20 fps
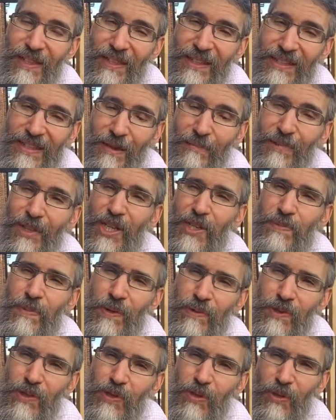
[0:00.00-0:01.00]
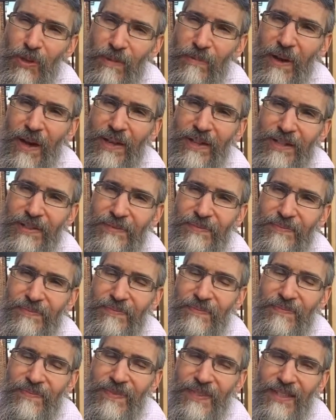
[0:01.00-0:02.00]
There's something spiritual about
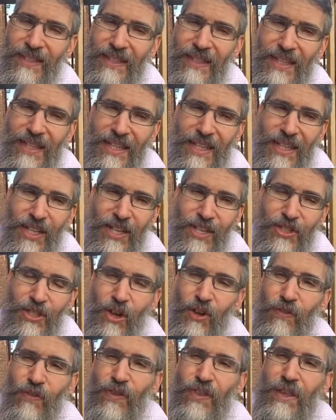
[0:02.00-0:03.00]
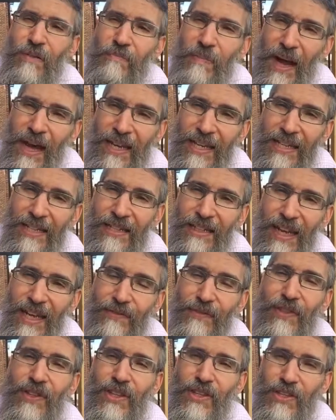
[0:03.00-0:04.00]
it. So, for the body
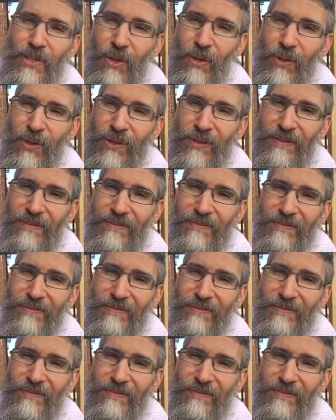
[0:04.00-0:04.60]
and for the soul,